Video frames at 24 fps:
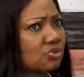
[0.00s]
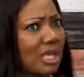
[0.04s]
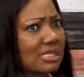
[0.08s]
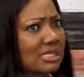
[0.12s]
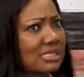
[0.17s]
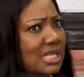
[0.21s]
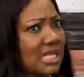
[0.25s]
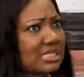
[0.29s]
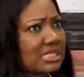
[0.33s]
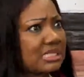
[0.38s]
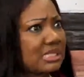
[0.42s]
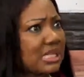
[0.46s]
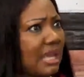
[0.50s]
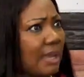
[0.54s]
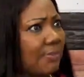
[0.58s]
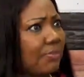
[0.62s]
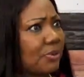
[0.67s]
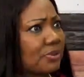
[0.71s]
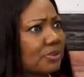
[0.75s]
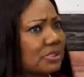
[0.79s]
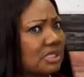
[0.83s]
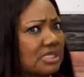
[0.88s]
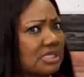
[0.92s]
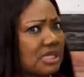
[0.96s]
So I sat in
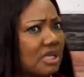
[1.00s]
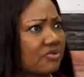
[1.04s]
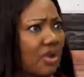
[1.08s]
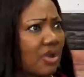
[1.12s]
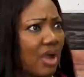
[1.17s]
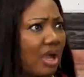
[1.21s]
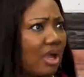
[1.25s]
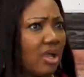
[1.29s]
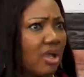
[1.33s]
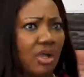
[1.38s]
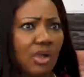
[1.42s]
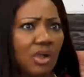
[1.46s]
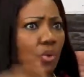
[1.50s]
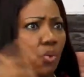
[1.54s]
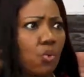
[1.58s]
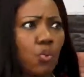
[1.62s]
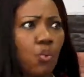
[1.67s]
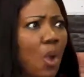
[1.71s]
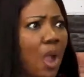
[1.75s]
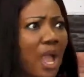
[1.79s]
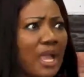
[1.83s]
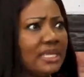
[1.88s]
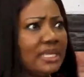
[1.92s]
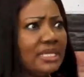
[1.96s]
Apostle General,
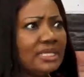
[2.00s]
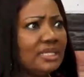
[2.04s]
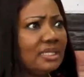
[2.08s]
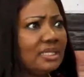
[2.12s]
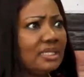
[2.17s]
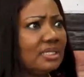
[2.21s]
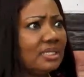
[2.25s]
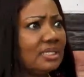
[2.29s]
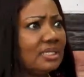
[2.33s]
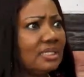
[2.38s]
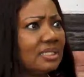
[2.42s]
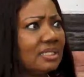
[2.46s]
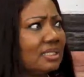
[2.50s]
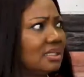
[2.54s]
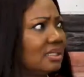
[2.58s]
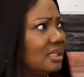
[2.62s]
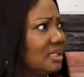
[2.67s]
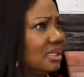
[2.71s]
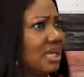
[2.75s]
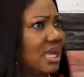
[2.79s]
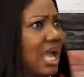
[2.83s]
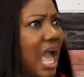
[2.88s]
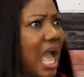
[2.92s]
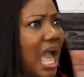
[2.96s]
why
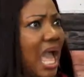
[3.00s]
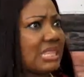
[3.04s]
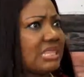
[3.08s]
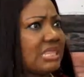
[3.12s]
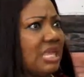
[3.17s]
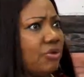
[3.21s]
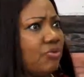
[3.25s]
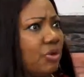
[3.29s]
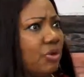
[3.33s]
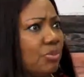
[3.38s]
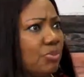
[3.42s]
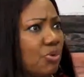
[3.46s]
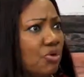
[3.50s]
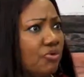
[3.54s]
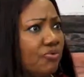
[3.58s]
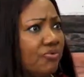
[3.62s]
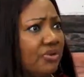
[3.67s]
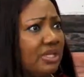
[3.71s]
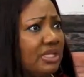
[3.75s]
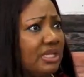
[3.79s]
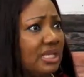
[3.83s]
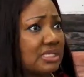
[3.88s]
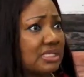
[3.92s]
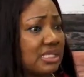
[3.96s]
are they
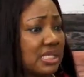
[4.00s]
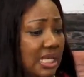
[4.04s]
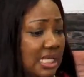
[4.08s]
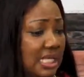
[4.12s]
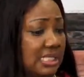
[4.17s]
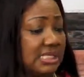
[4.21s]
removing it?